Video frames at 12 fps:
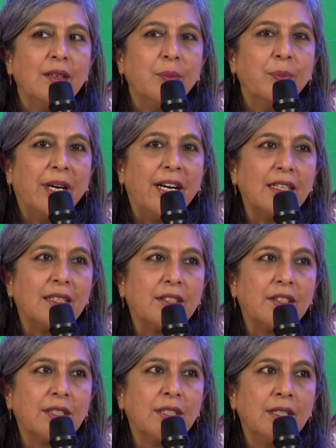But
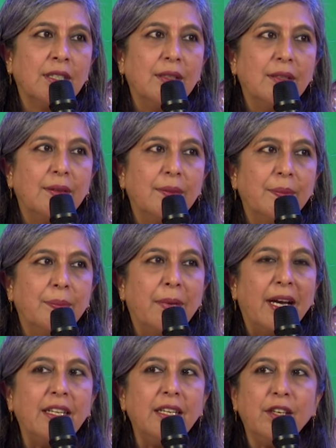uh,
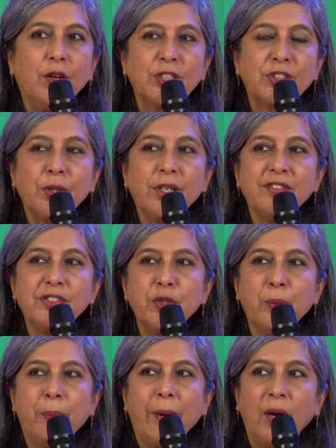money also gives you
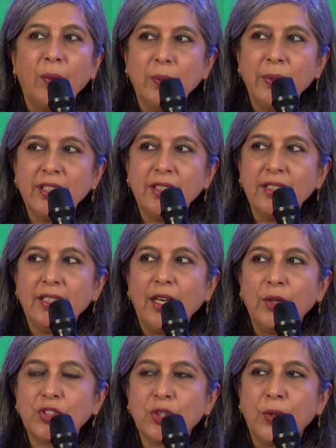power within the
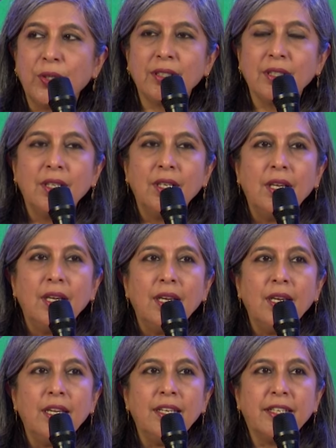household.
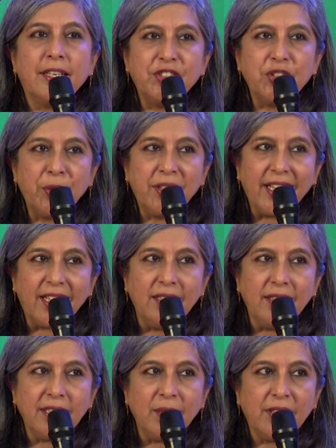It gives you
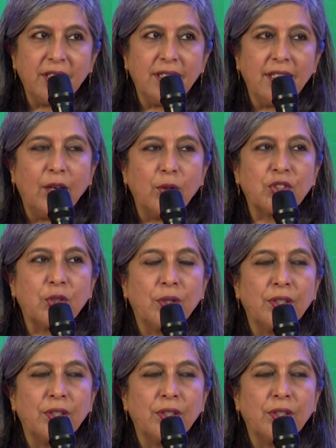dignity within the household.